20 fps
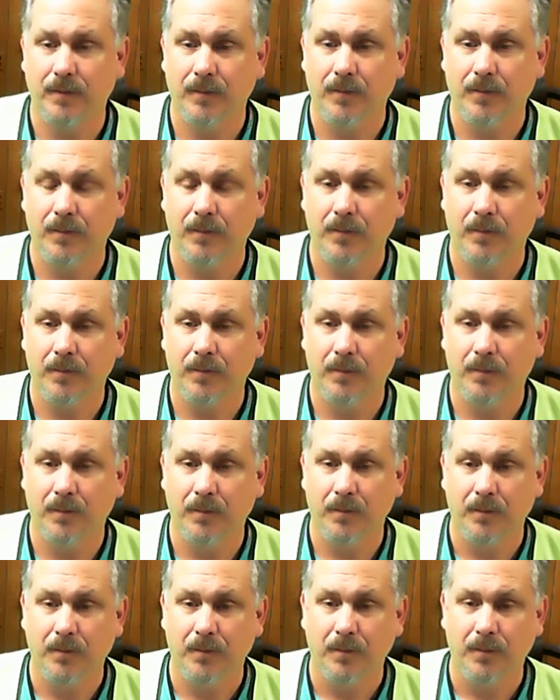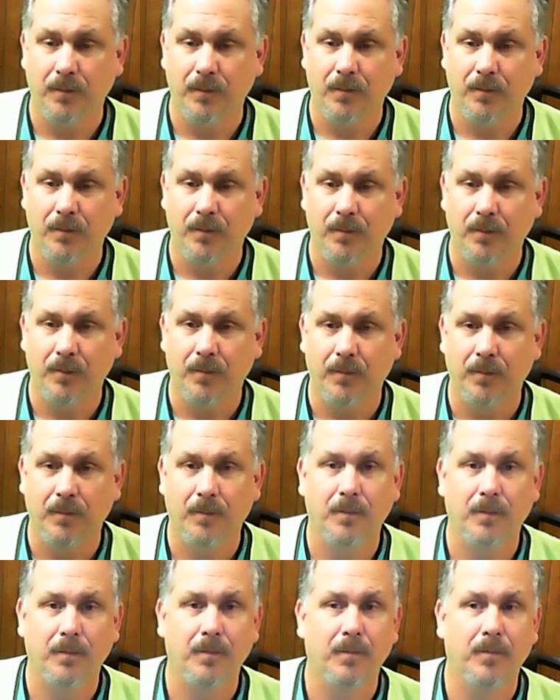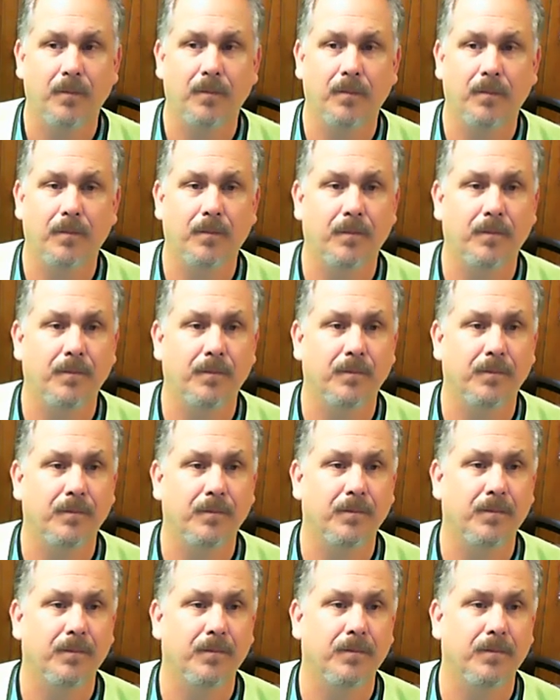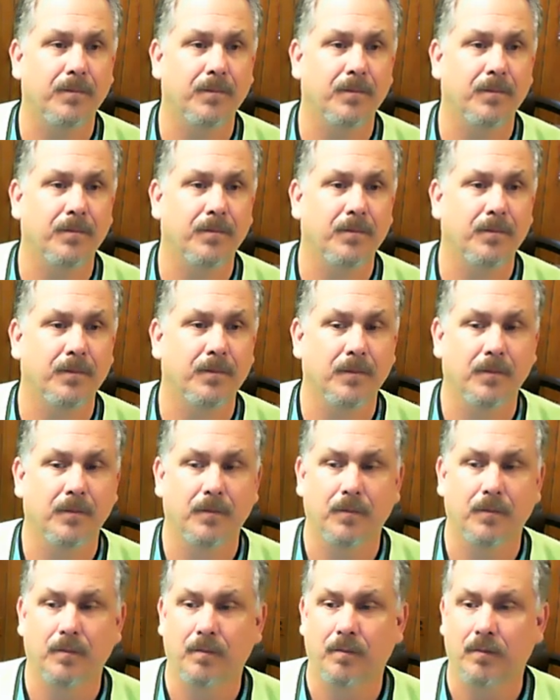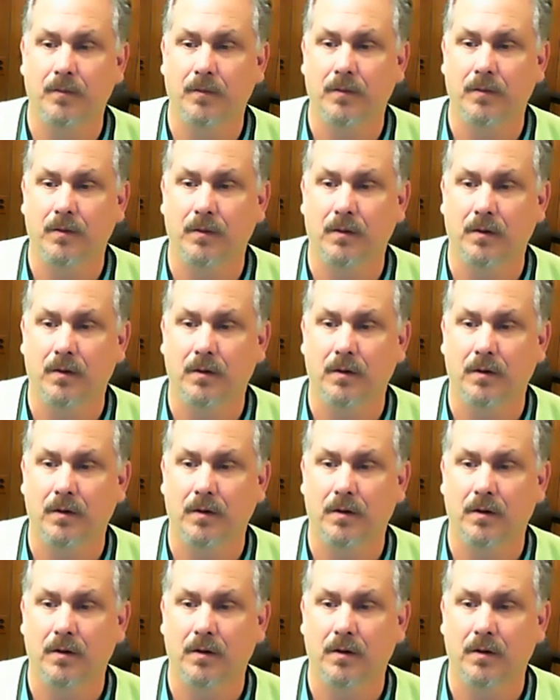(no one is talking)